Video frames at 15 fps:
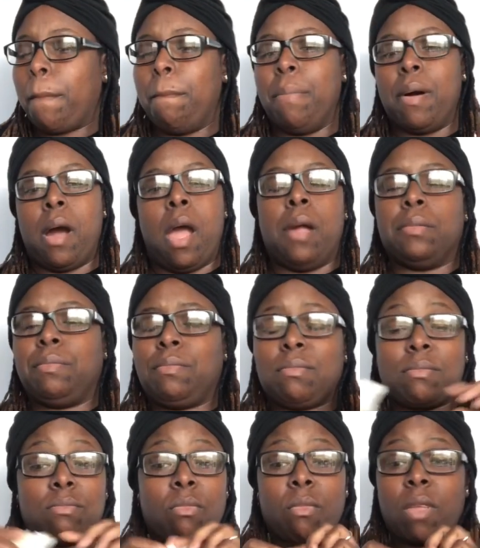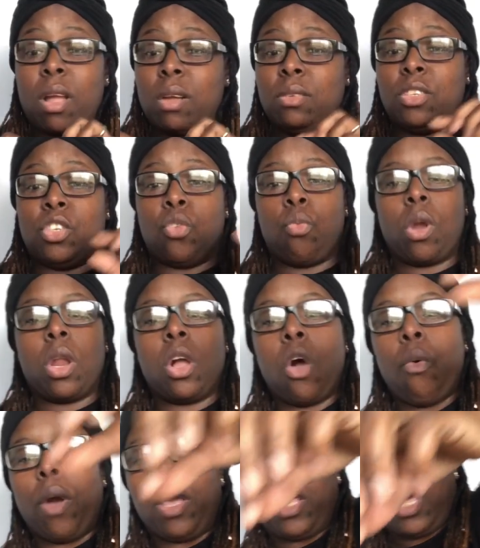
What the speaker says: But to want to go and